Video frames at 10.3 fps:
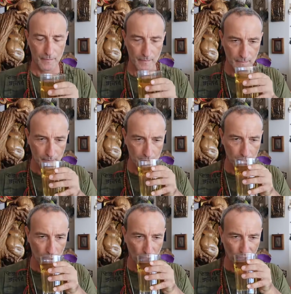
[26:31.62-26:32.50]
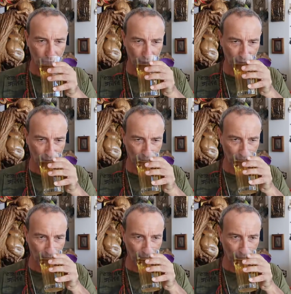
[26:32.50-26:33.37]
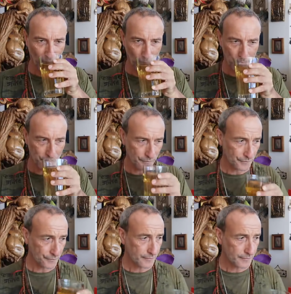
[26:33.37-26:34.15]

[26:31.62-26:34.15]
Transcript: (no one is talking)